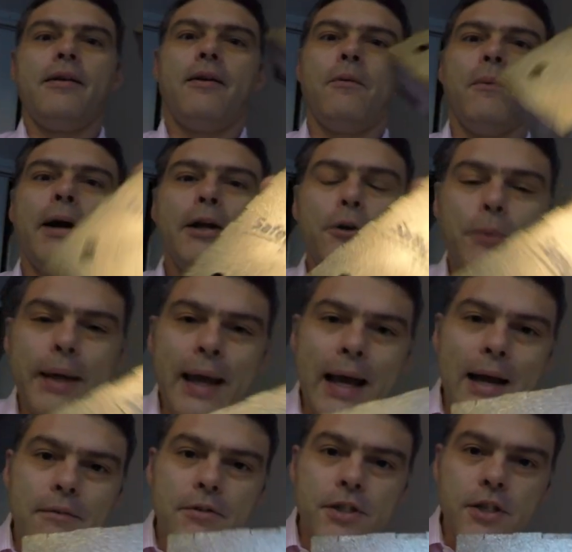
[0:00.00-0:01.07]
why do we
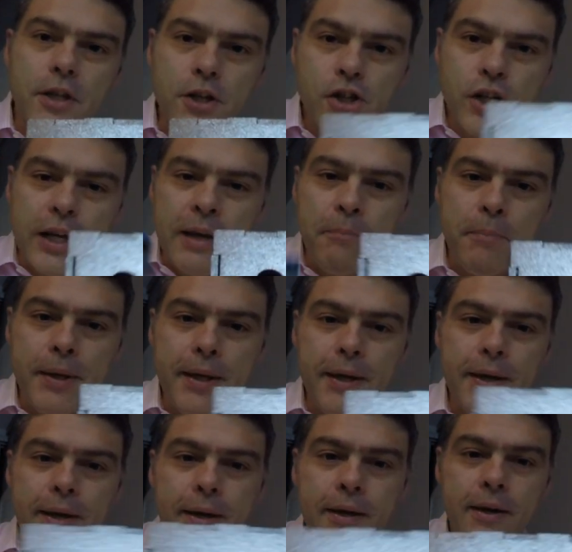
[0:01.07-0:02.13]
have such a
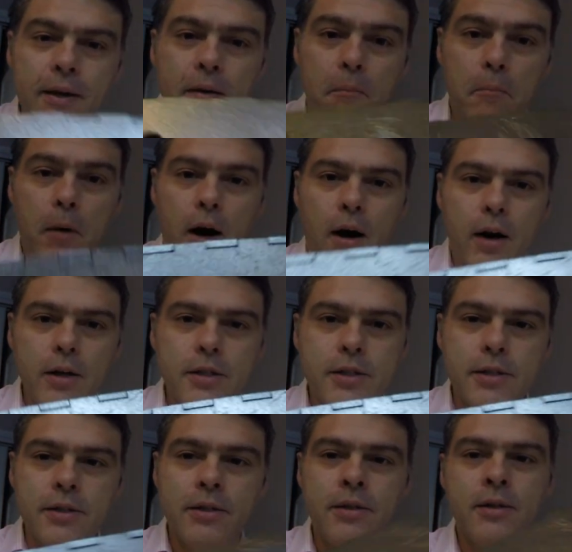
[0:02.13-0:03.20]
big
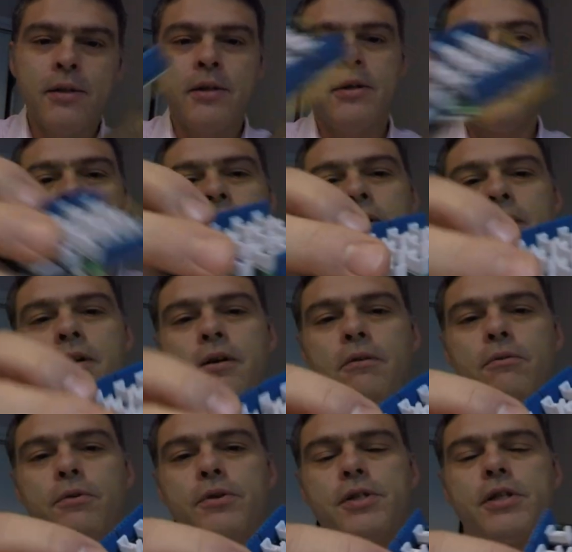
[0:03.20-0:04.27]
box
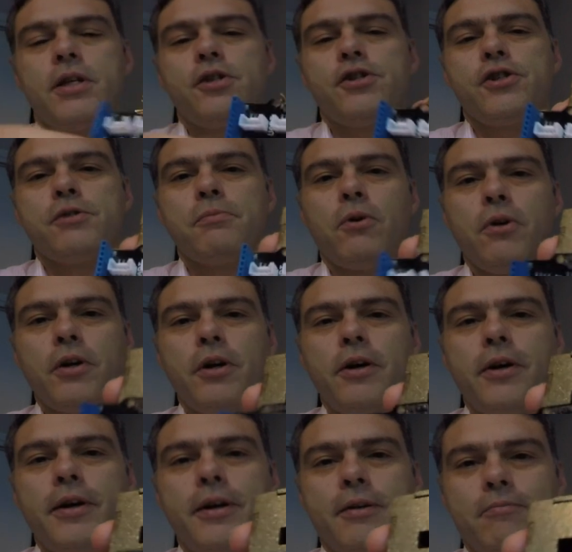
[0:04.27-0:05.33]
for such a small
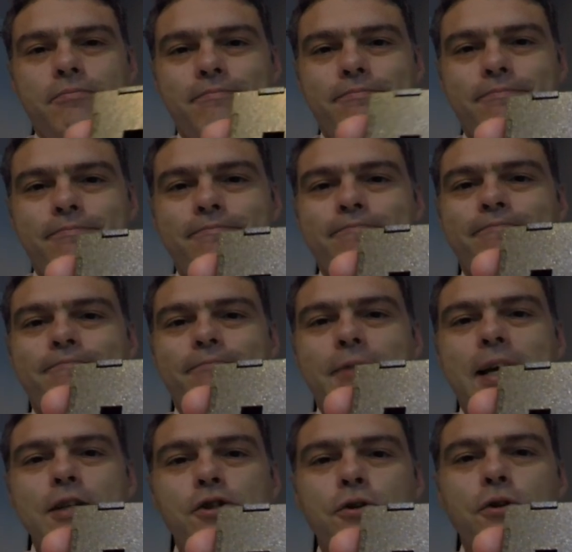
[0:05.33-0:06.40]
card?
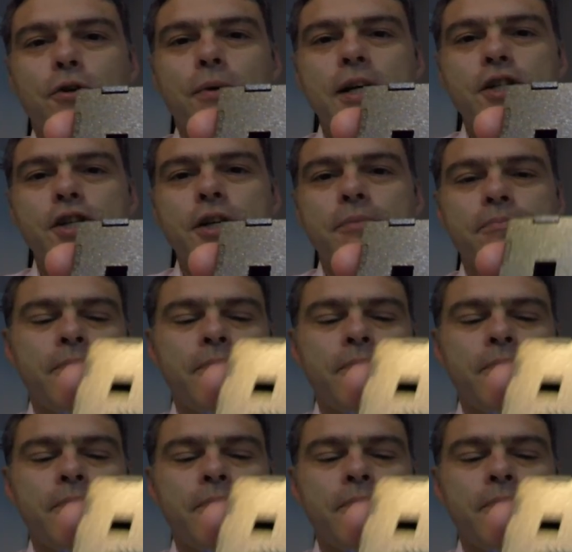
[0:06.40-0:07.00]
That's a good question.